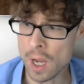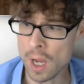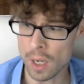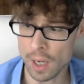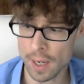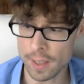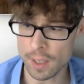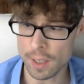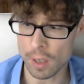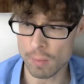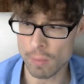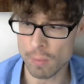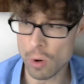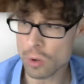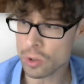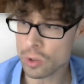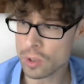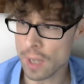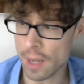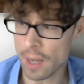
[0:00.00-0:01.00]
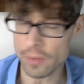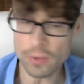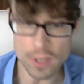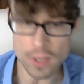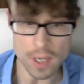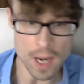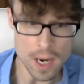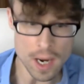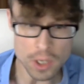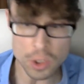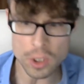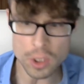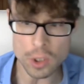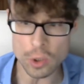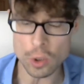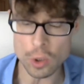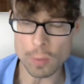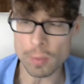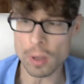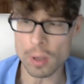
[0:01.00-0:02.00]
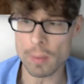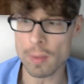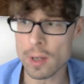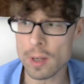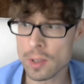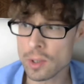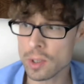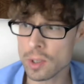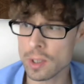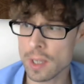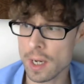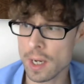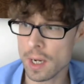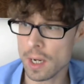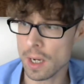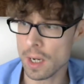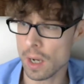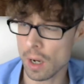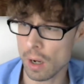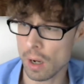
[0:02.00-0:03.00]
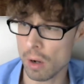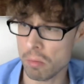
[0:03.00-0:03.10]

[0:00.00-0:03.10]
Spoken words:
Like most anti-aging supplements, they